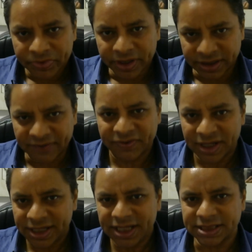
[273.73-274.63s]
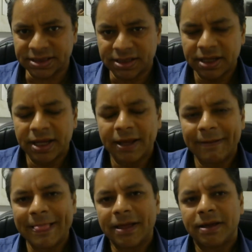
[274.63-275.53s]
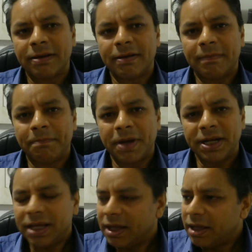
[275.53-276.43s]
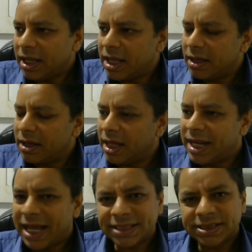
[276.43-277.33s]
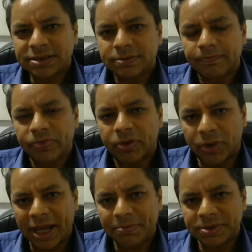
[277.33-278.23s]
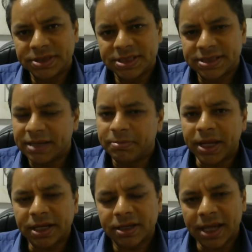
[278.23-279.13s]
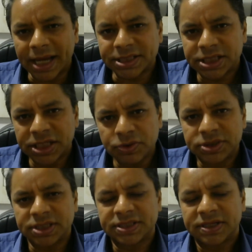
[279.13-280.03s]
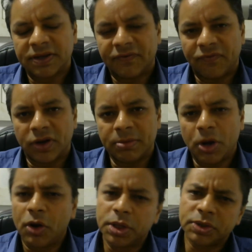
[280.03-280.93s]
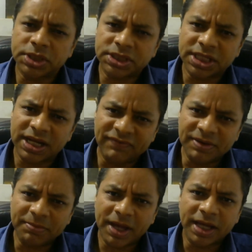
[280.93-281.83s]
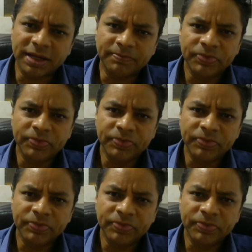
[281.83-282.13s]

It definitely is. But alas, what happens is they make excuses for him. Oh, he was such a lovely man.